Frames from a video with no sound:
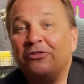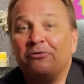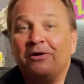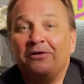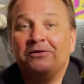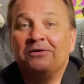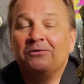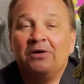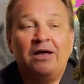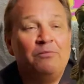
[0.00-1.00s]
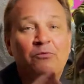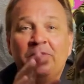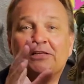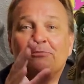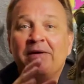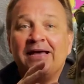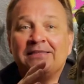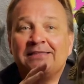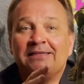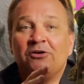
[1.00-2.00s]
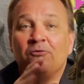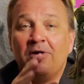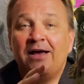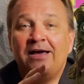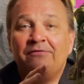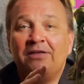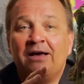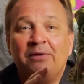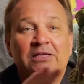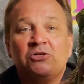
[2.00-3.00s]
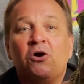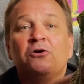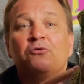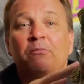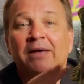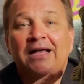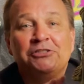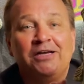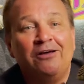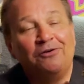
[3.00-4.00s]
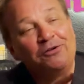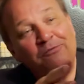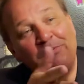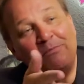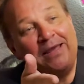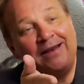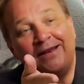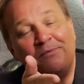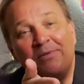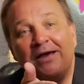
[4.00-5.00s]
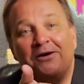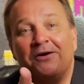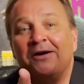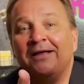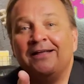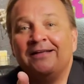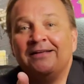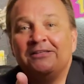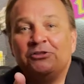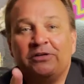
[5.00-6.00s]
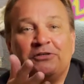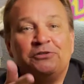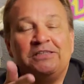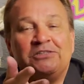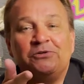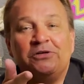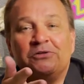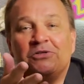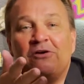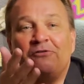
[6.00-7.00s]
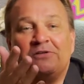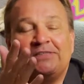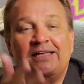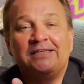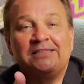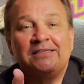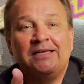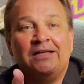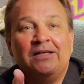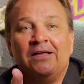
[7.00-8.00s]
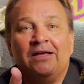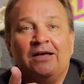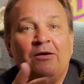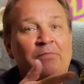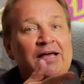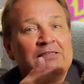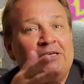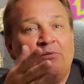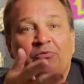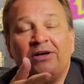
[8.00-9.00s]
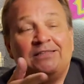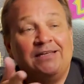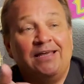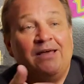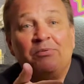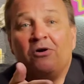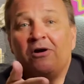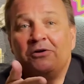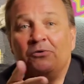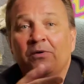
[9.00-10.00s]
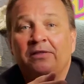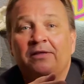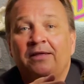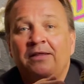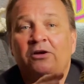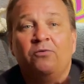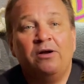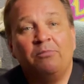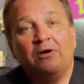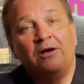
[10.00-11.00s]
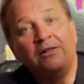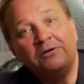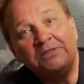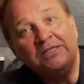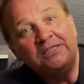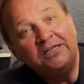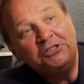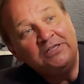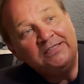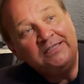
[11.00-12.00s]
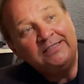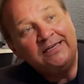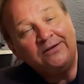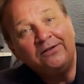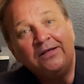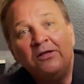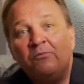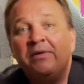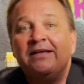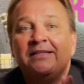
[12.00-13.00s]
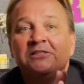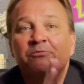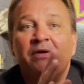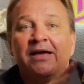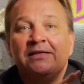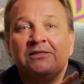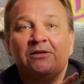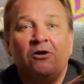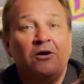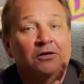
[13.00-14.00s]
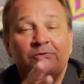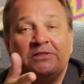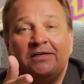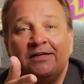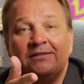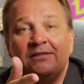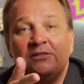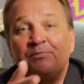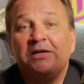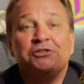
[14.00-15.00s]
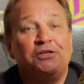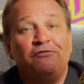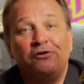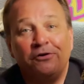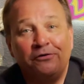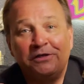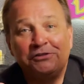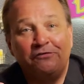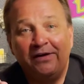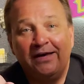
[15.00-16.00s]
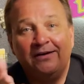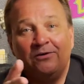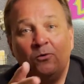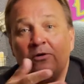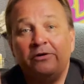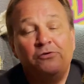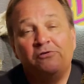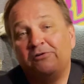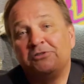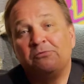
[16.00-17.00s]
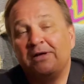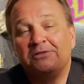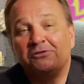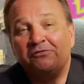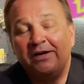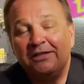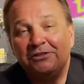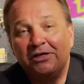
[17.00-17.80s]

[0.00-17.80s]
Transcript: We're thrilled. I mean, when this mask arrived, I mean, it's hard to imagine how it could have been made any better. Trick or Treat Studios offers this uh, mask at a price that can't be argued with, and the incredible colors and attention to detail make this mask hard to resist, especially if you're a creature fan or a Universal Monsters fan in